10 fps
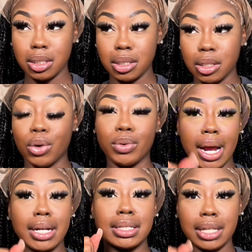No,
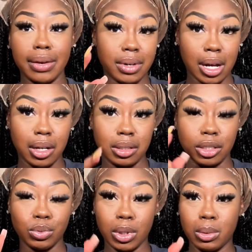$97.
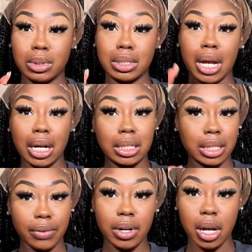This wig was
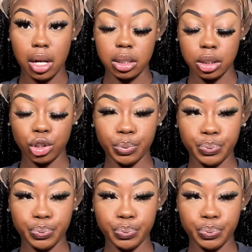$97.